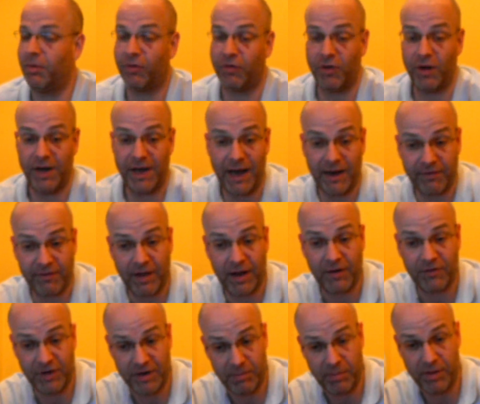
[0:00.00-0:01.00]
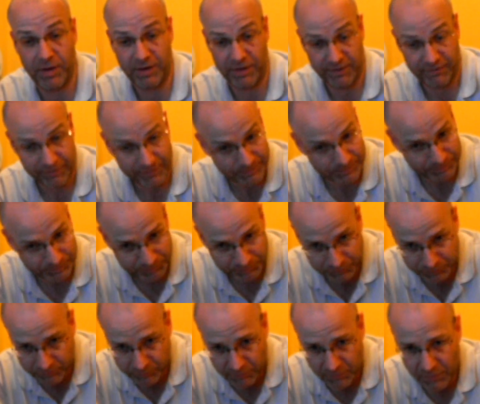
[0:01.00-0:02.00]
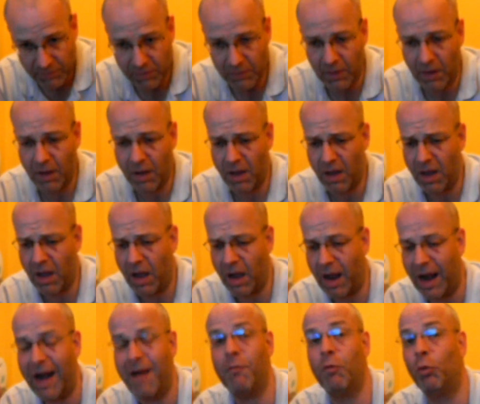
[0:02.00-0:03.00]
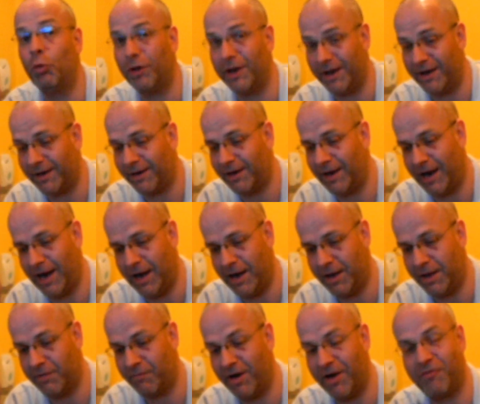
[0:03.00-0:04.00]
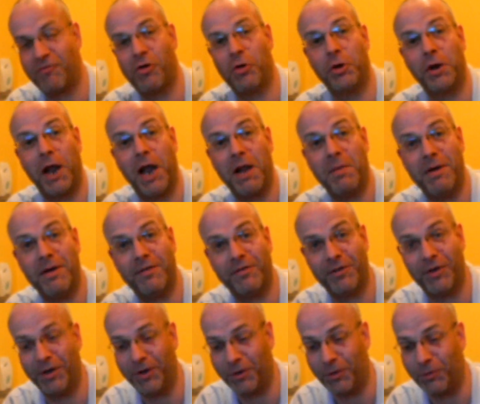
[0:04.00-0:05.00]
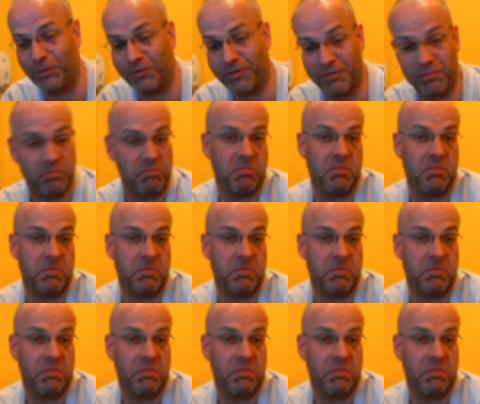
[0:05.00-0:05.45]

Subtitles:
certainly XRGBs are heralded in the retro gaming circles